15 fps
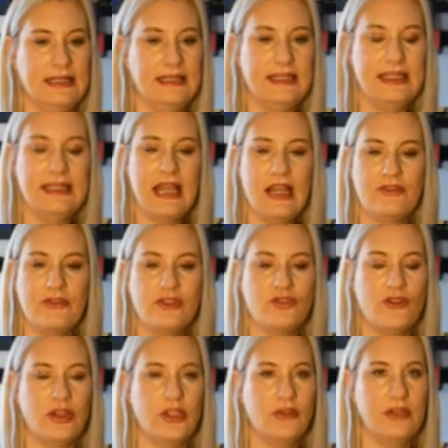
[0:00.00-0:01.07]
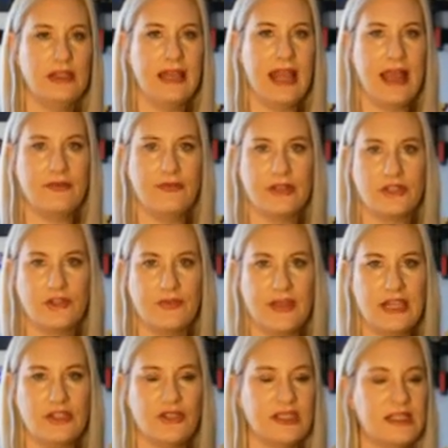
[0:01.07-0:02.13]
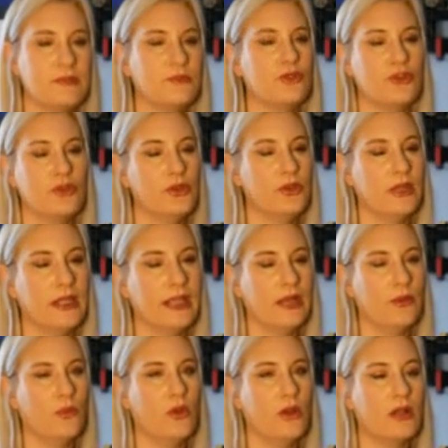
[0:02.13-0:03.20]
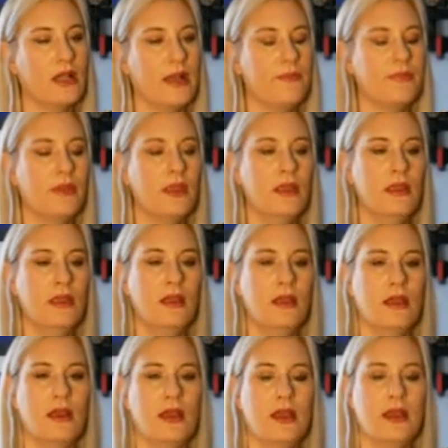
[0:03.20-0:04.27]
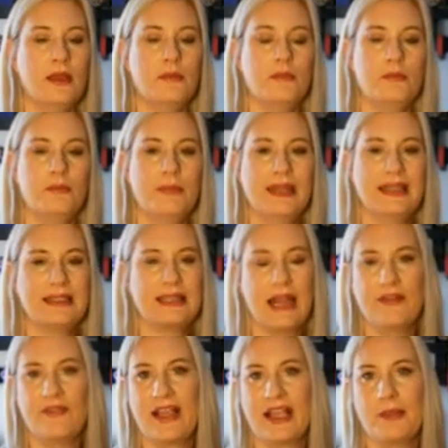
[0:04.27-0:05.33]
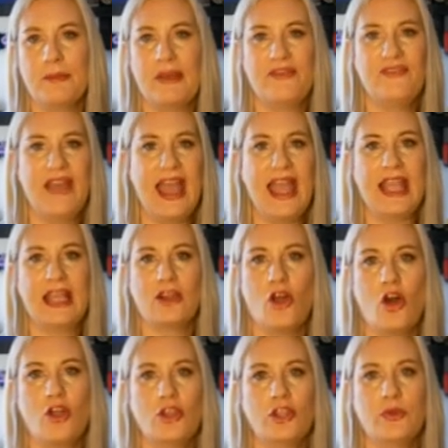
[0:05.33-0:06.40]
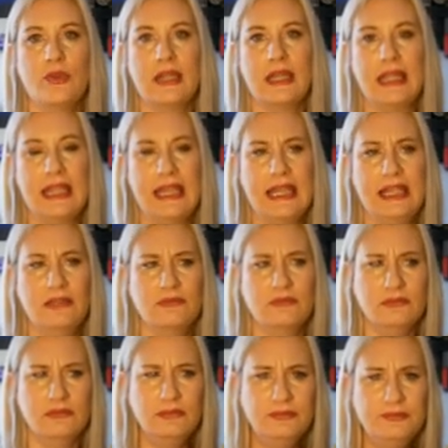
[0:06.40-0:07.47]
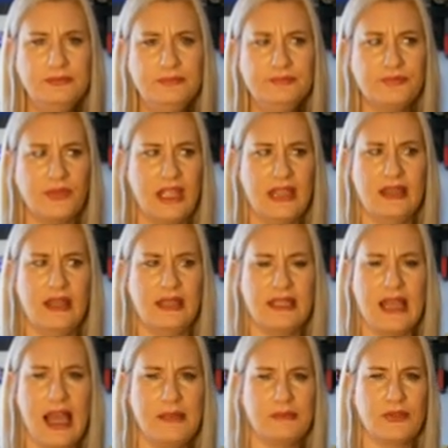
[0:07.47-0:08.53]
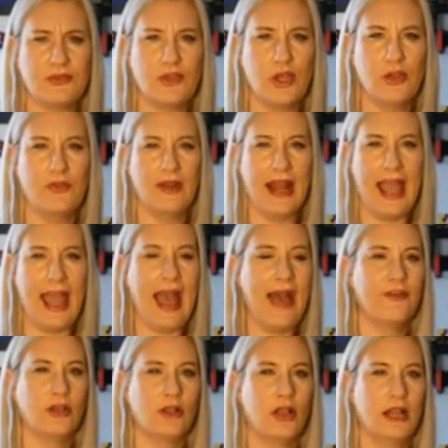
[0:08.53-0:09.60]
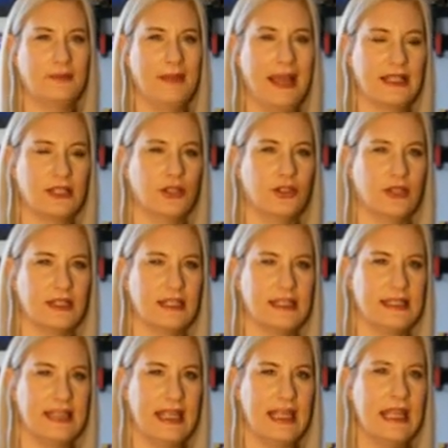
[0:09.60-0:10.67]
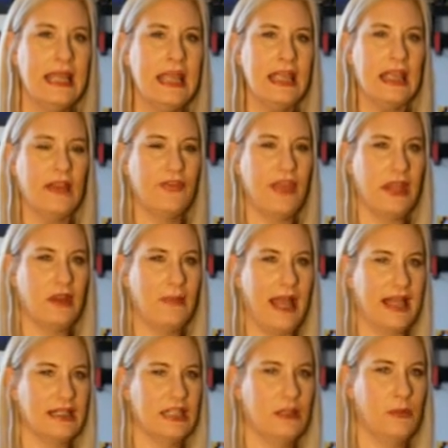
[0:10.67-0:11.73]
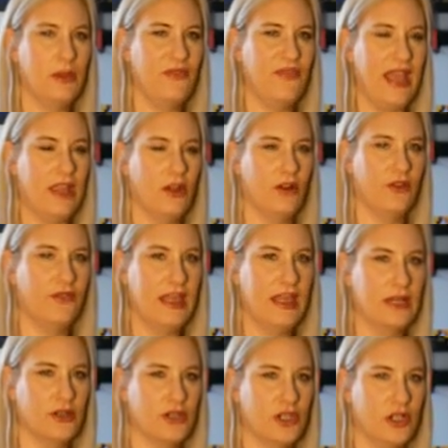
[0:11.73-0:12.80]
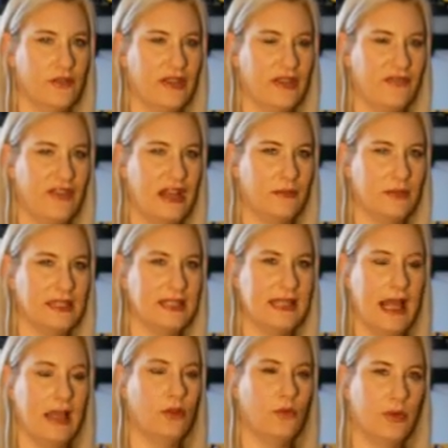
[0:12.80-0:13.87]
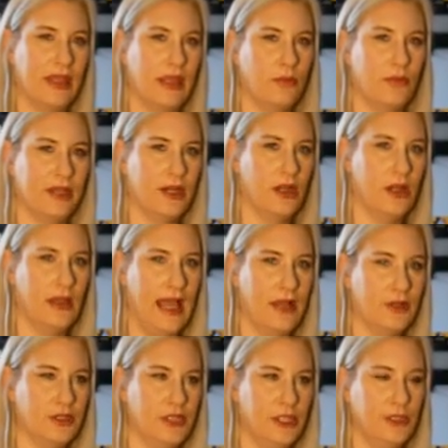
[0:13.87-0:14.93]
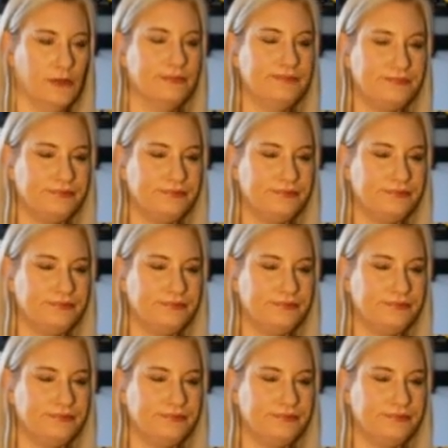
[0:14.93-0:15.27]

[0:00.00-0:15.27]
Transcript: sit-down restaurant. You need to have reservations. I'm sure you can get walk-up, but it's kind of like a buffet and all you can eat. In the times of COVID, I haven't gone back to look to see if they are back to the buffet or if they are serving family style where they bring it all out to you.